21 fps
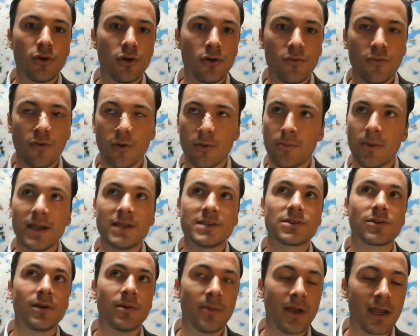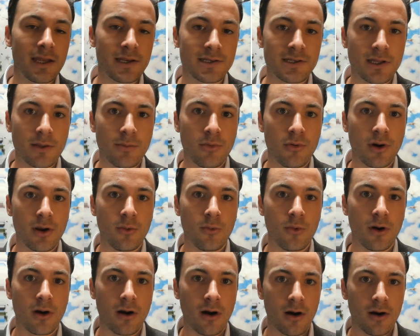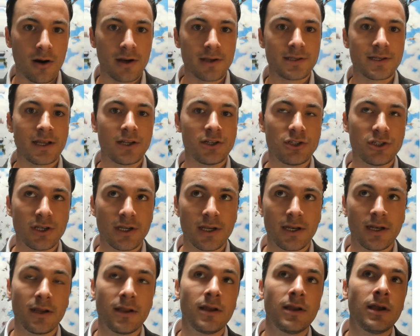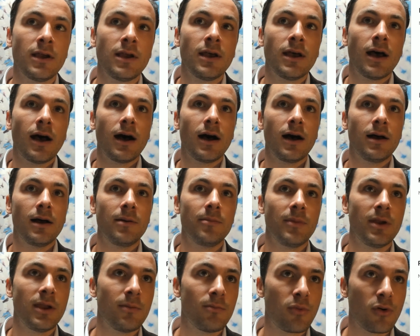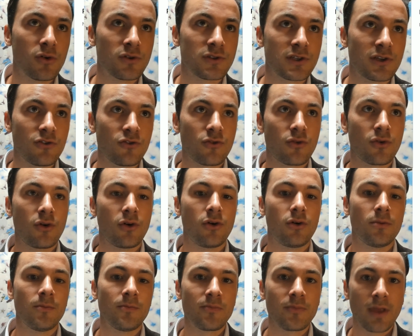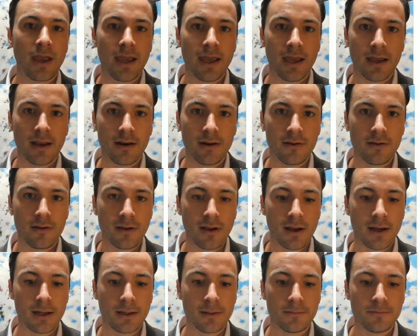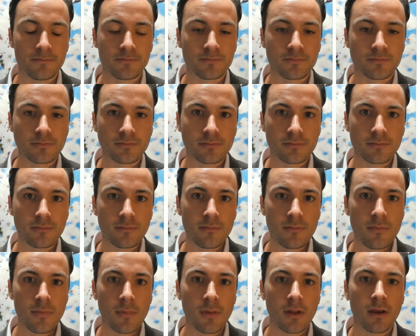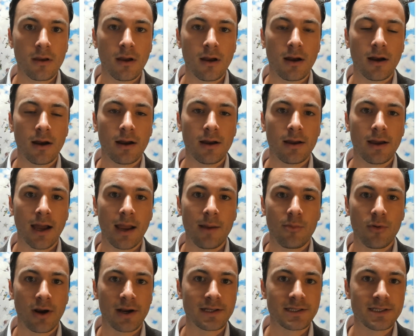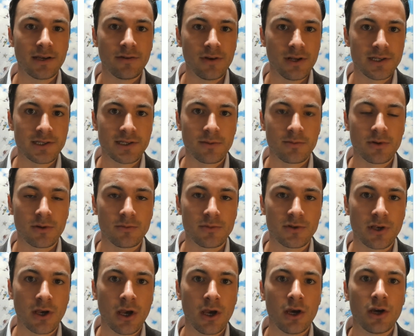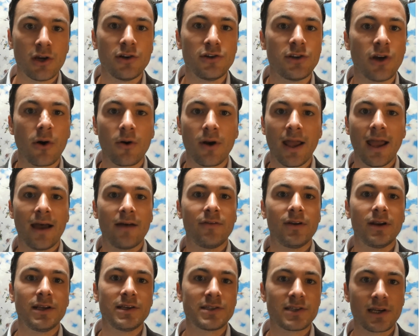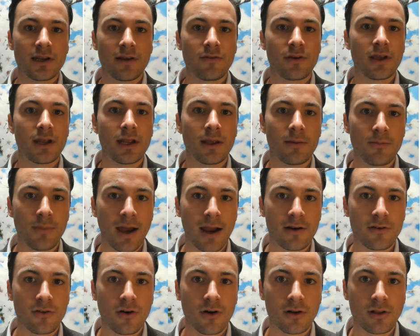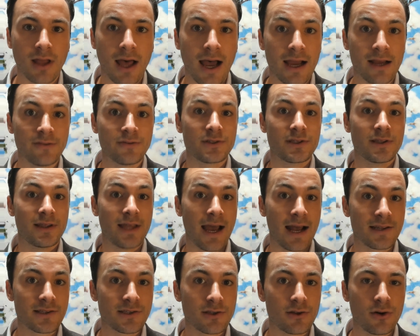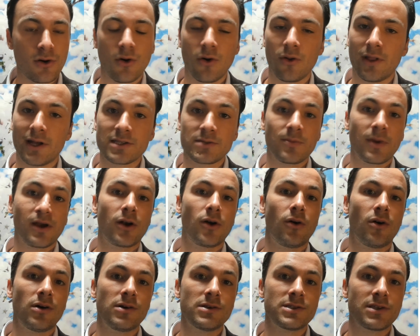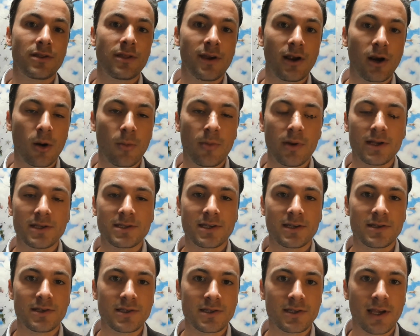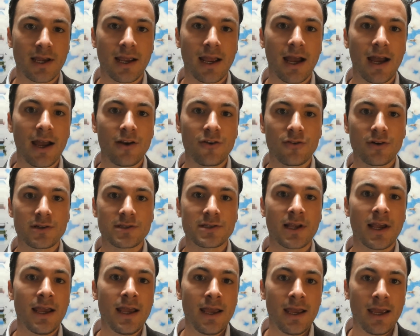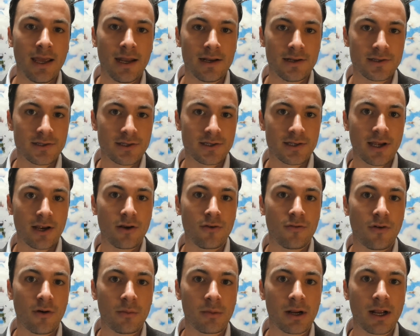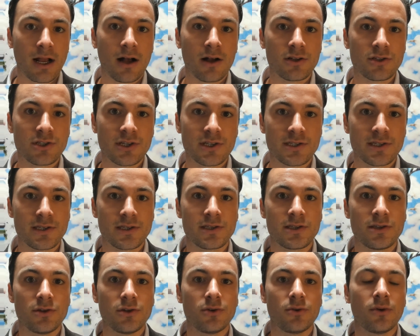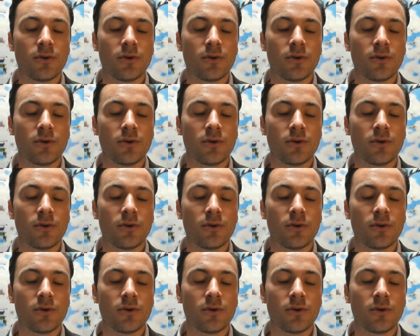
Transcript: or basically make it to the point where our attention, impulse control, and hyperactivity symptoms don't have any significant impact on our lives. And that's the goal. That's my goal as a therapist, as a psychiatrist, and as a psychopharmacologist, is to